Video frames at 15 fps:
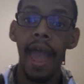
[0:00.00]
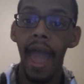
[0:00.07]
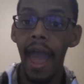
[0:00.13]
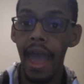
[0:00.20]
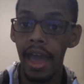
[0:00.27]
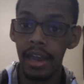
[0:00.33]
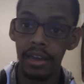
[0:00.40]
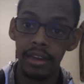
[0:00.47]

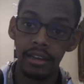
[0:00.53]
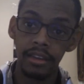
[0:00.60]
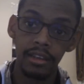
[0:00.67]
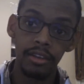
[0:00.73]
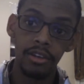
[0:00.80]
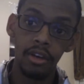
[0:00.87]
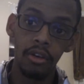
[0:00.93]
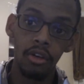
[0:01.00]
and
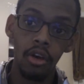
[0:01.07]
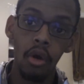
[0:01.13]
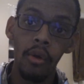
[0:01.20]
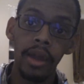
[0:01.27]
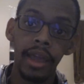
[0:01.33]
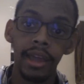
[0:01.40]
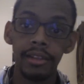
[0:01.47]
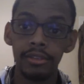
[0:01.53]
you know,
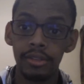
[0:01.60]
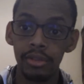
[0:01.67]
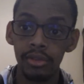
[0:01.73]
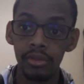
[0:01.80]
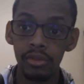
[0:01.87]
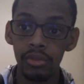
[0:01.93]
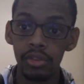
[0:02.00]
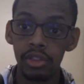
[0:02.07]
going
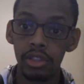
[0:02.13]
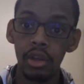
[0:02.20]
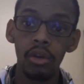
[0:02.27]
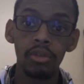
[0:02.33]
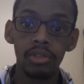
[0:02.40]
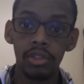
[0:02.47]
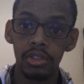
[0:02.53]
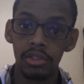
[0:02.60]
into
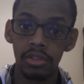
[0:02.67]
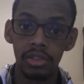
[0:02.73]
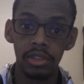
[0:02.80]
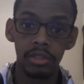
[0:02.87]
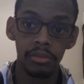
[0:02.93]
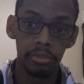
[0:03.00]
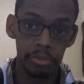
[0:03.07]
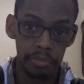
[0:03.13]

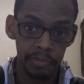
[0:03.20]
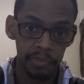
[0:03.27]
Soldier's